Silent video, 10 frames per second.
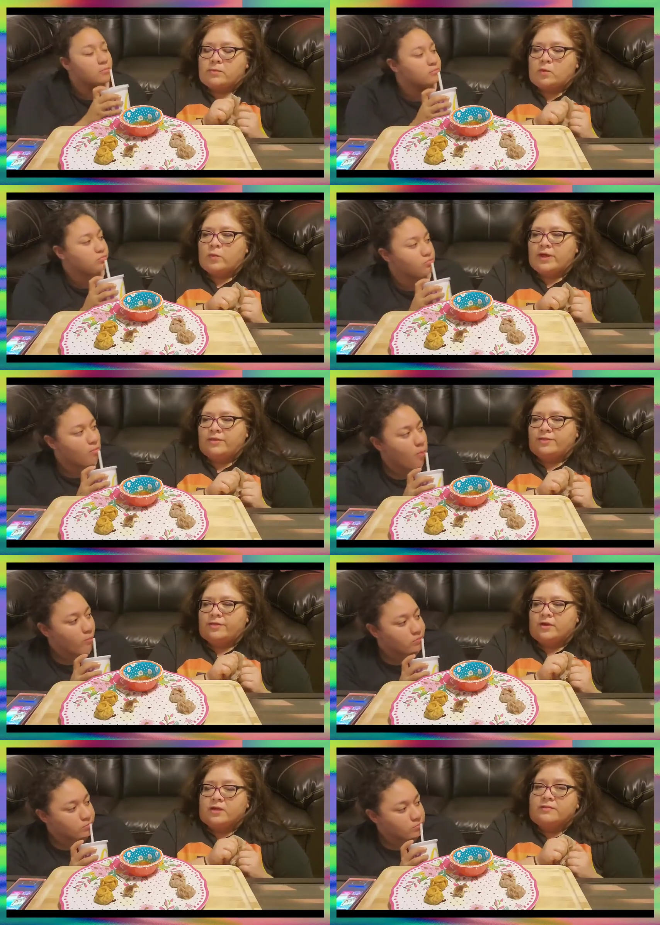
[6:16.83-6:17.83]
Speaker 1: with
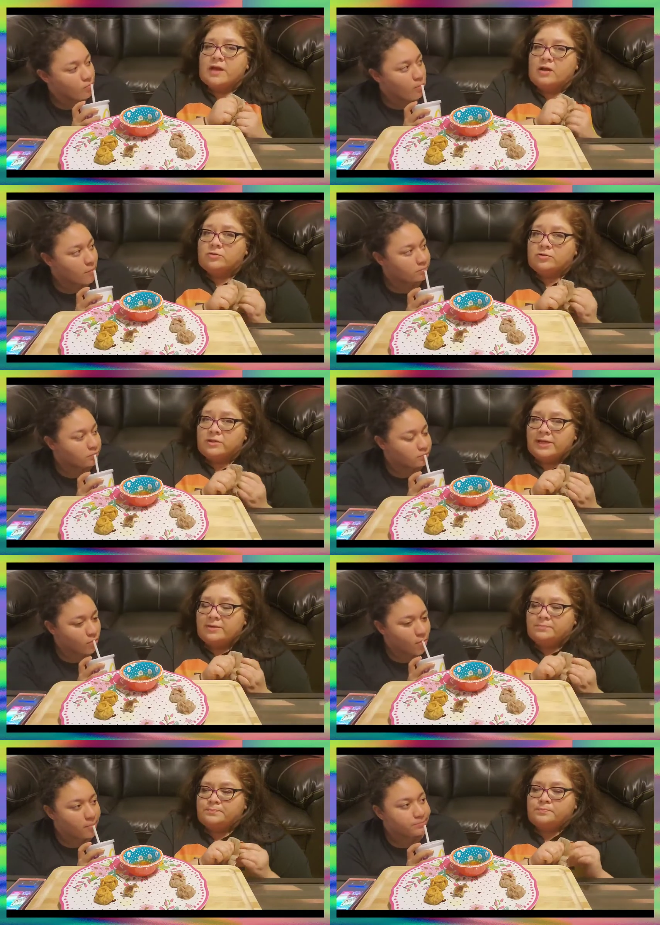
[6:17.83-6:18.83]
the
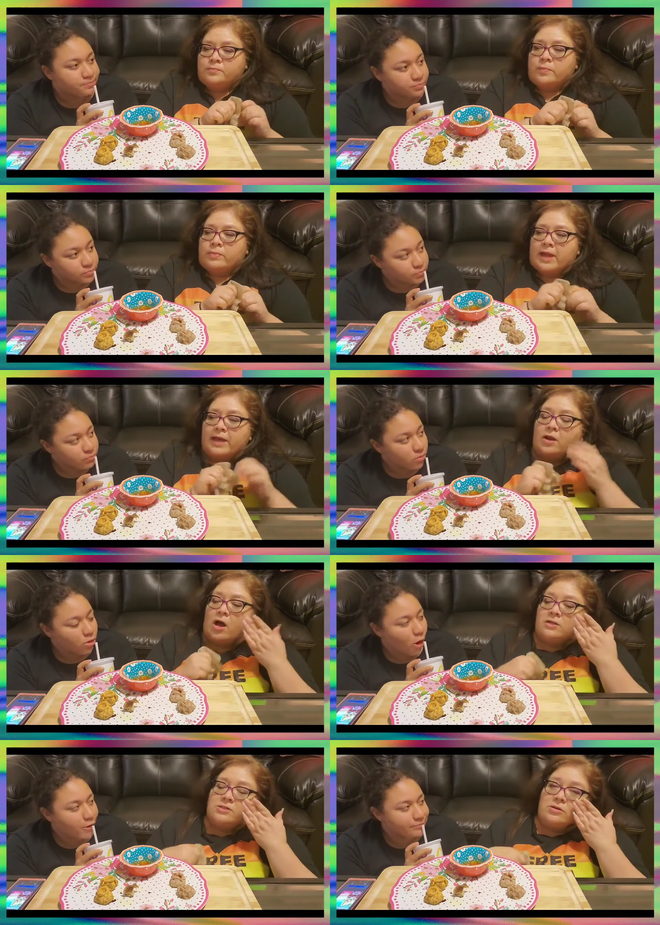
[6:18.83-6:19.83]
elderly and
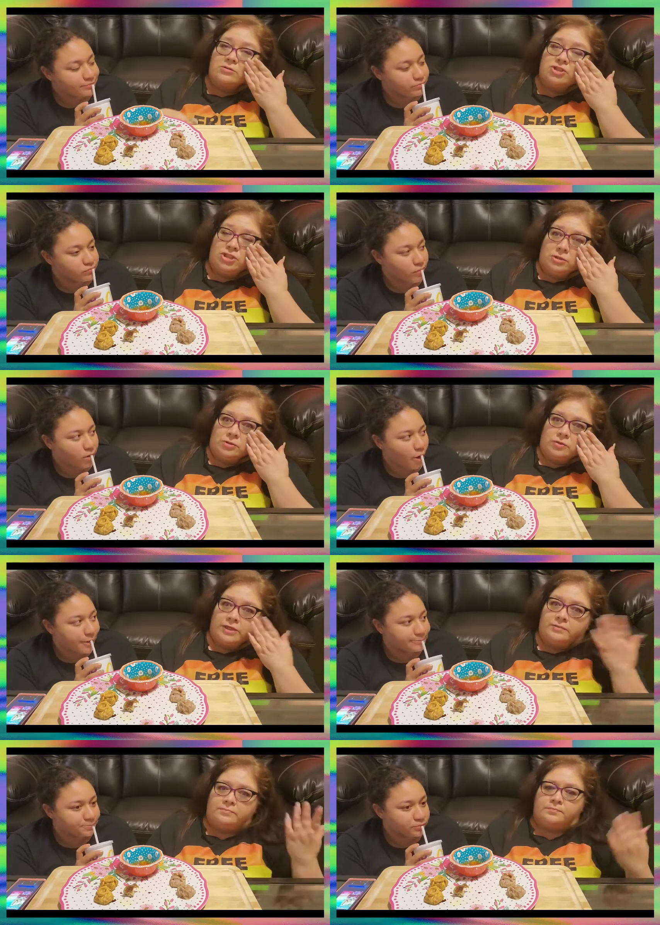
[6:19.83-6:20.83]
also
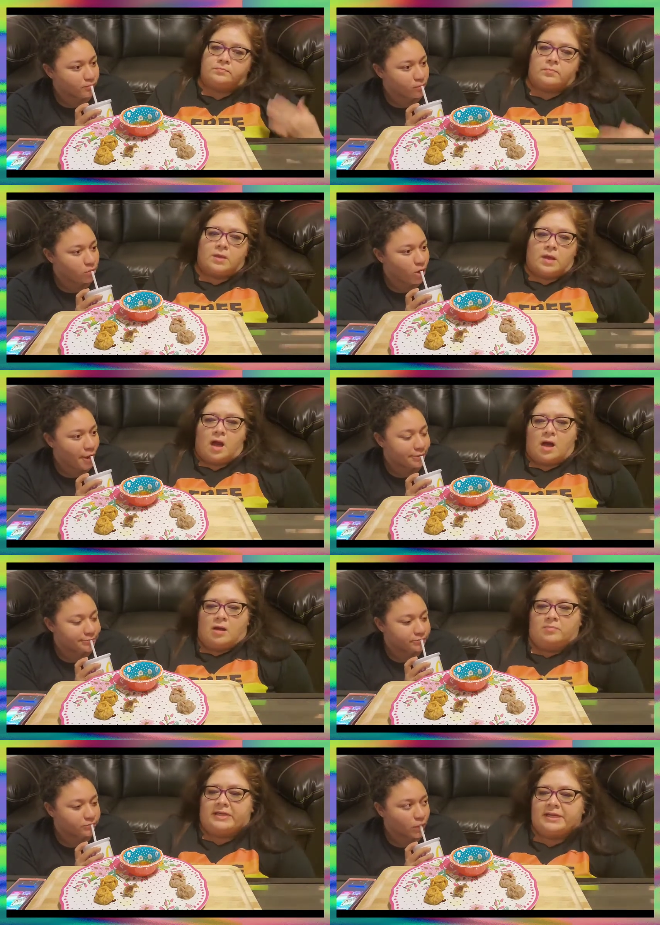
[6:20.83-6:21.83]
children,
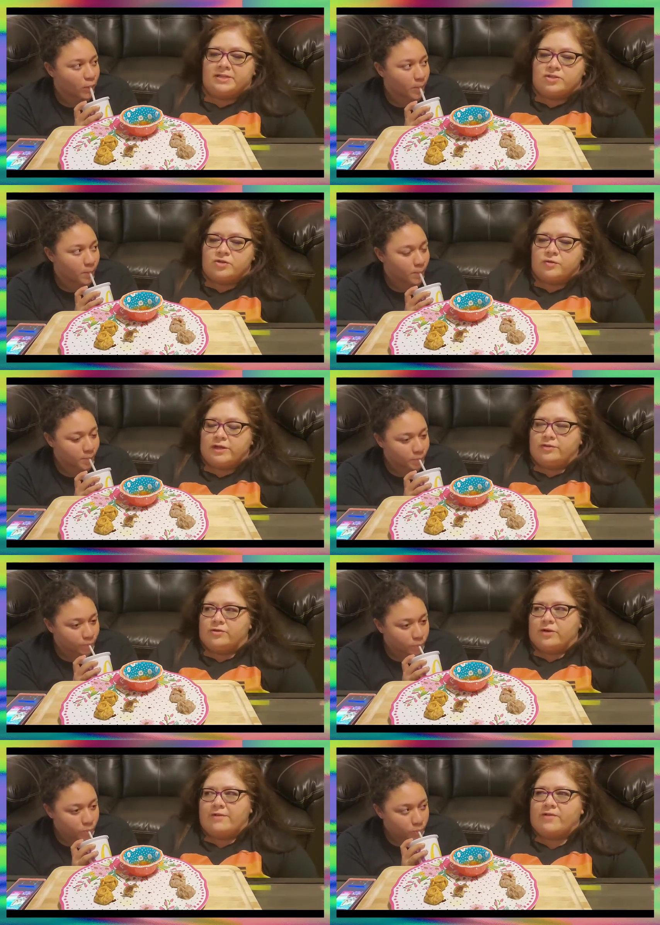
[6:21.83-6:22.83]
um, kids who either
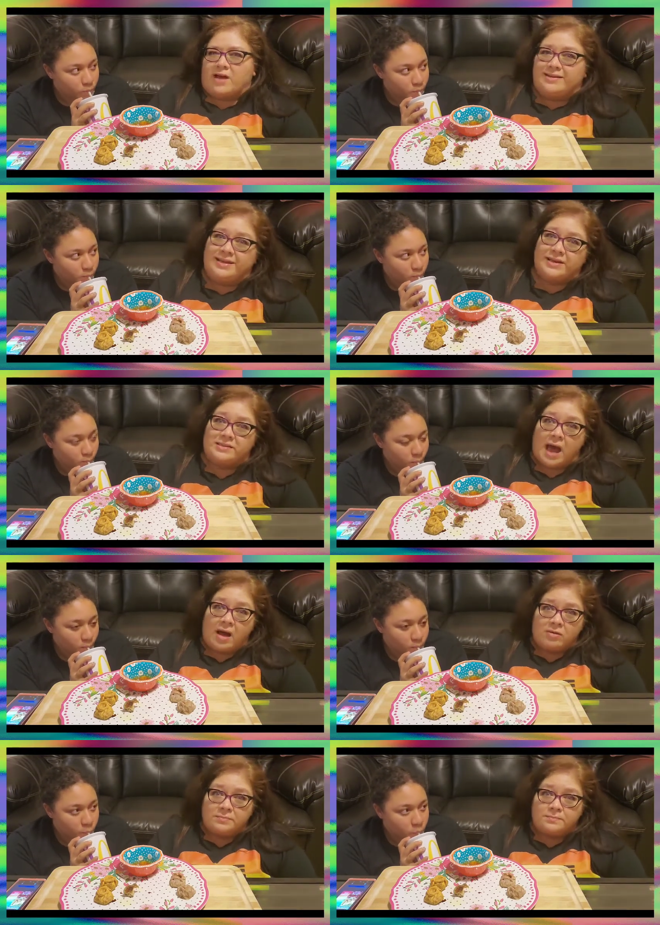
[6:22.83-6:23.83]
have gotten kicked
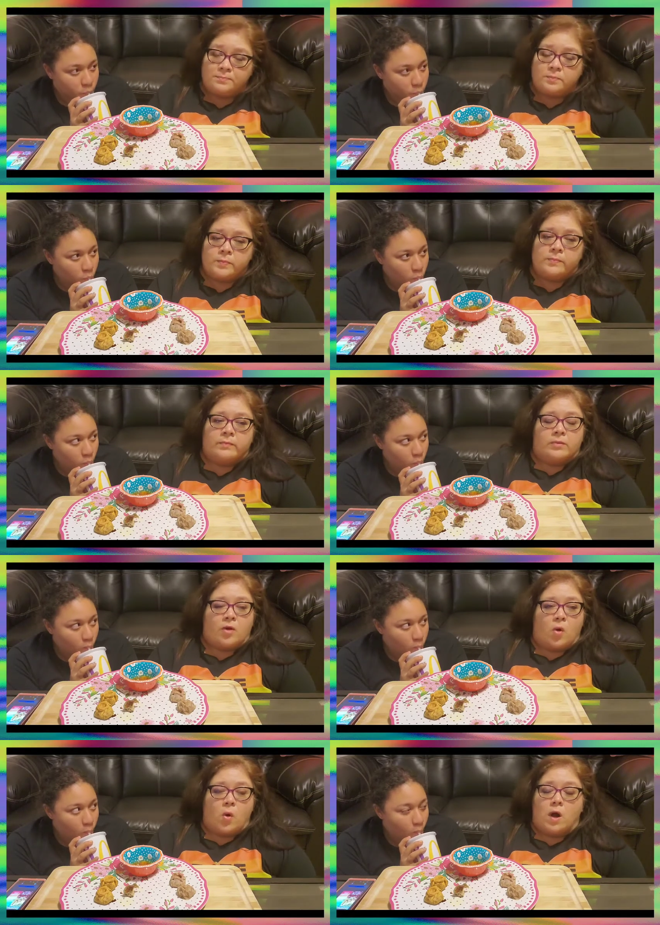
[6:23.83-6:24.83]
out
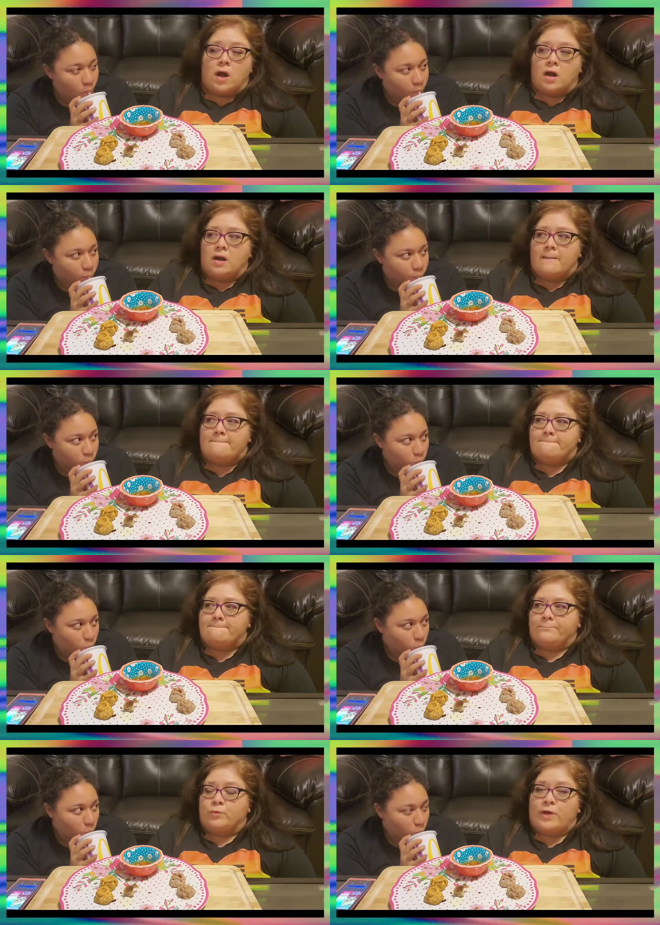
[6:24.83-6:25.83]
or
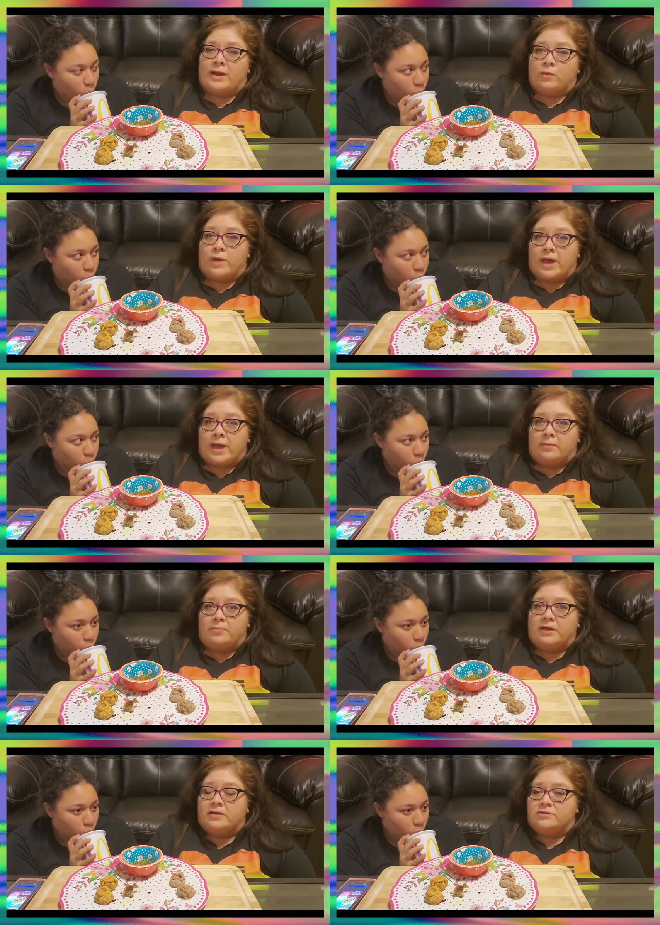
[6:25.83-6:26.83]
ran away
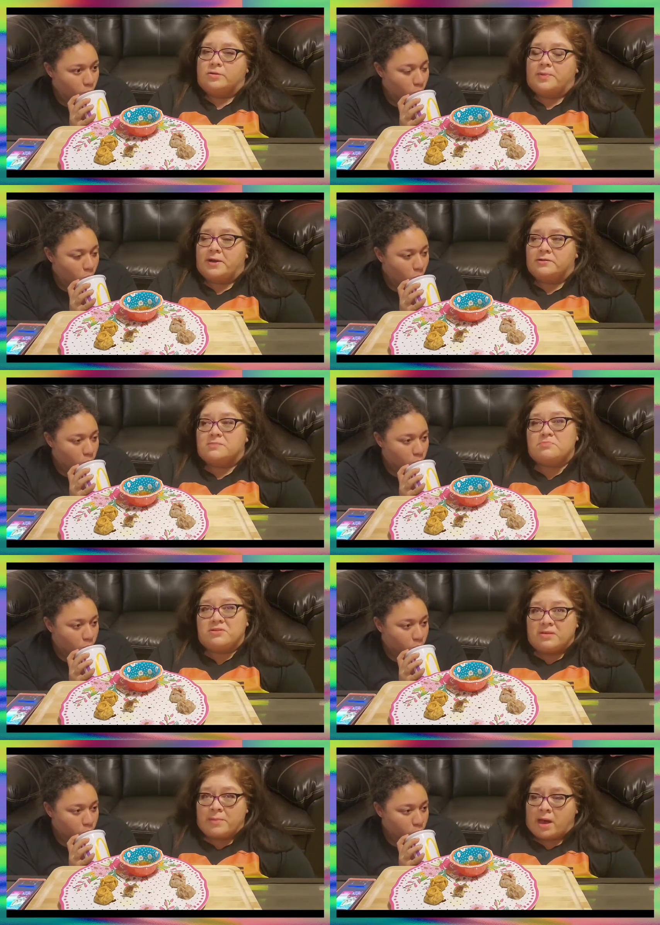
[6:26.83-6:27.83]
because their parents put
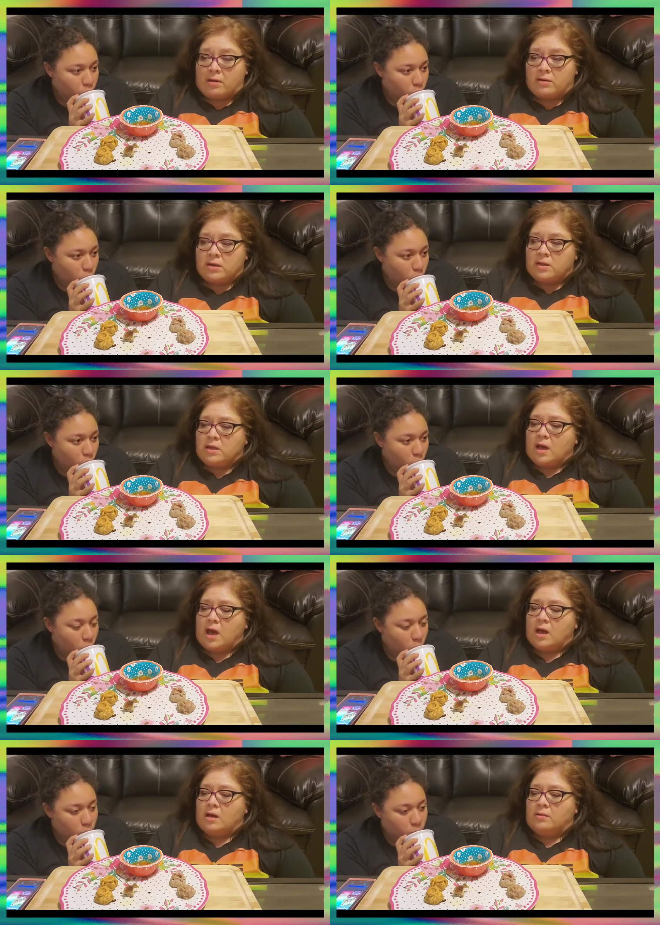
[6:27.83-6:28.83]
them out
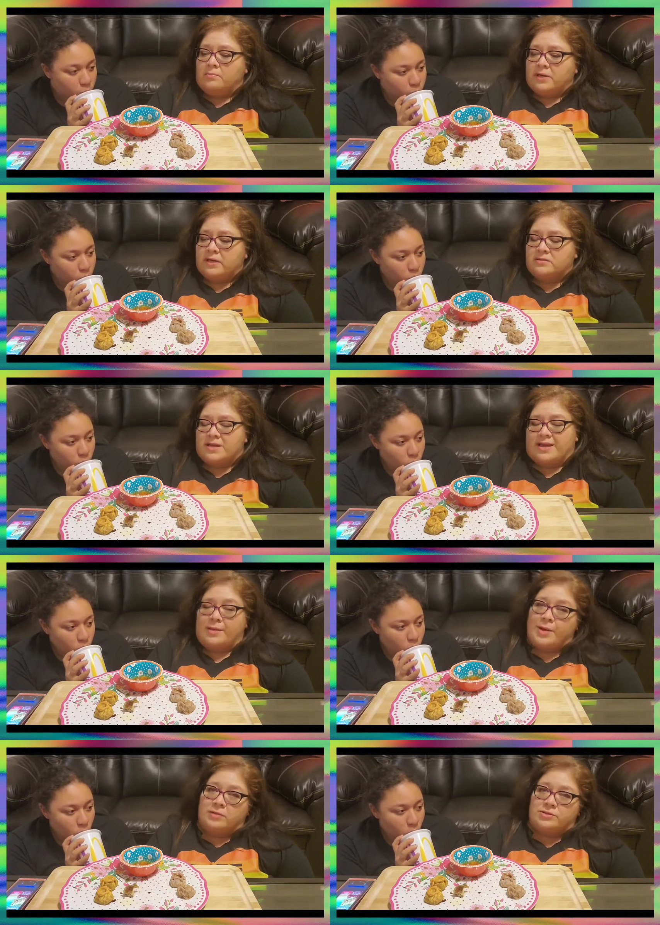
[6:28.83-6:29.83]
um, because they came
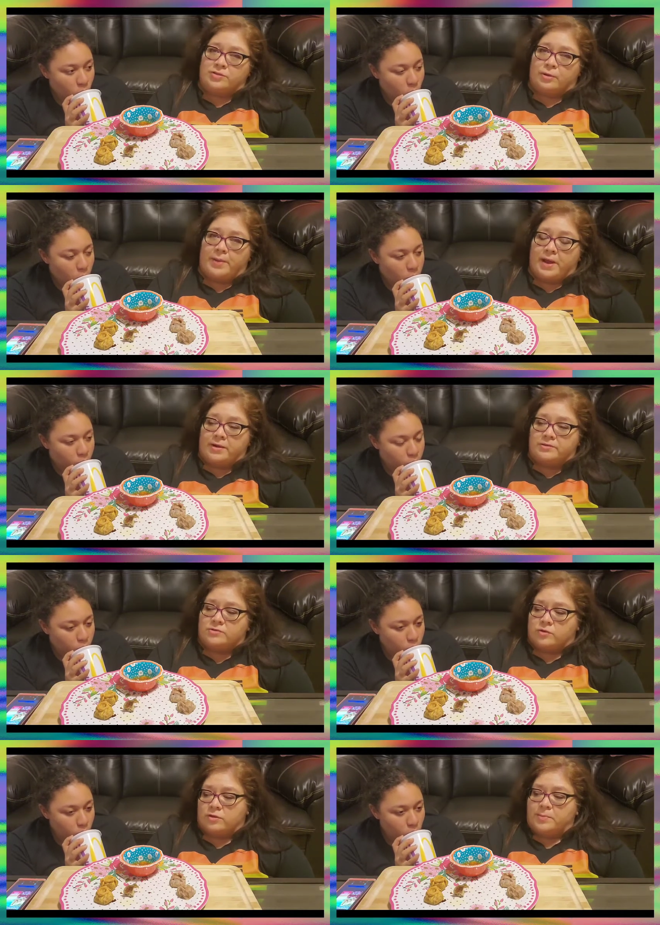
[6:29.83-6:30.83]
out to their parents
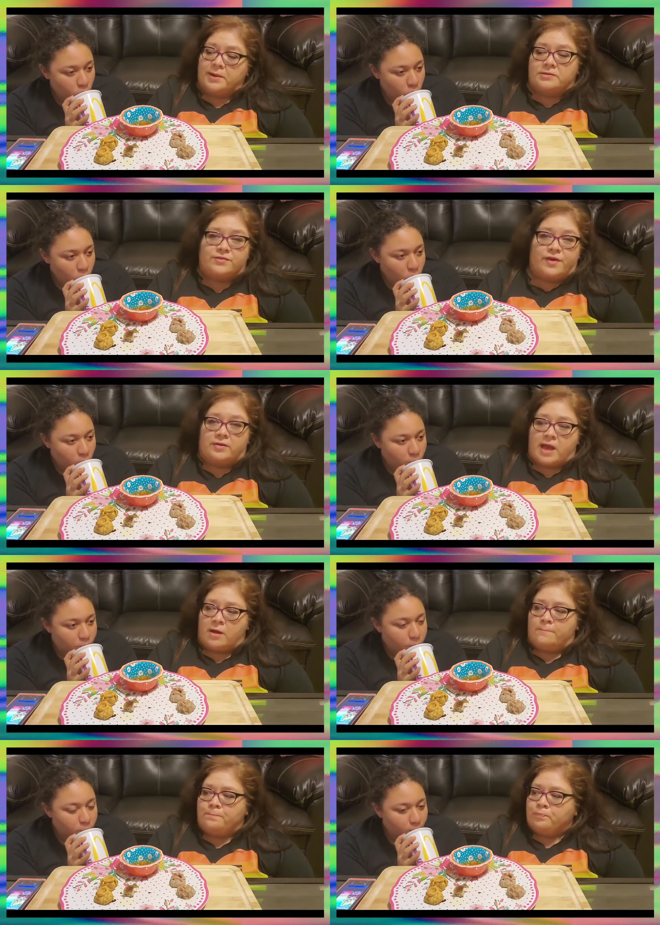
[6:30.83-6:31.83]
or their parents found out.